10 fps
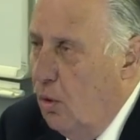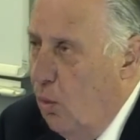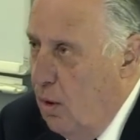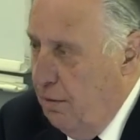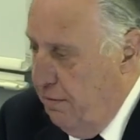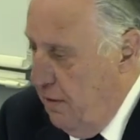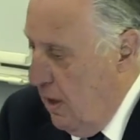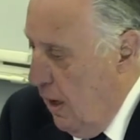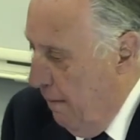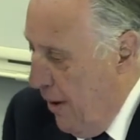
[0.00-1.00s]

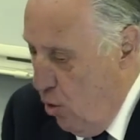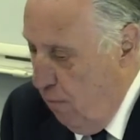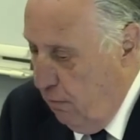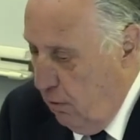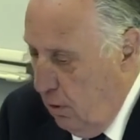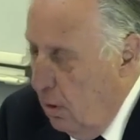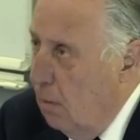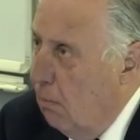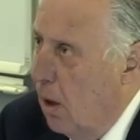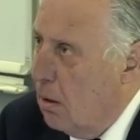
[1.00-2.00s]
wealthy, powerful
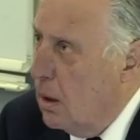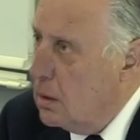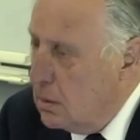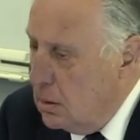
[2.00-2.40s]
bloc,